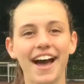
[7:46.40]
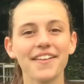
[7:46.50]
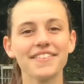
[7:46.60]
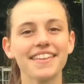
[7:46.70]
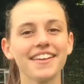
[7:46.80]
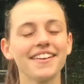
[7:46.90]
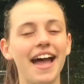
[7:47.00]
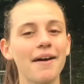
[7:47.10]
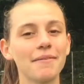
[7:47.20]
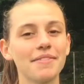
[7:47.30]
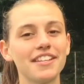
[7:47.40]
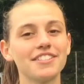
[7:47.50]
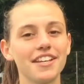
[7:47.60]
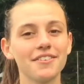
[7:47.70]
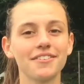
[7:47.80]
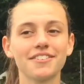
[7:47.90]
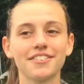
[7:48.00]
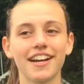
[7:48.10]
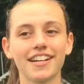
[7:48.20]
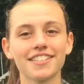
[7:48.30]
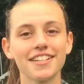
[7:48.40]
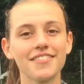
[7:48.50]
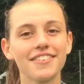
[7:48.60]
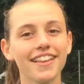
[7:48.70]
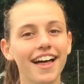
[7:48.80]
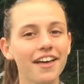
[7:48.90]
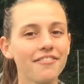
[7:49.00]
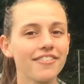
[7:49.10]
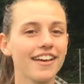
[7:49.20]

I'd say that you're happy with the general direction of your life.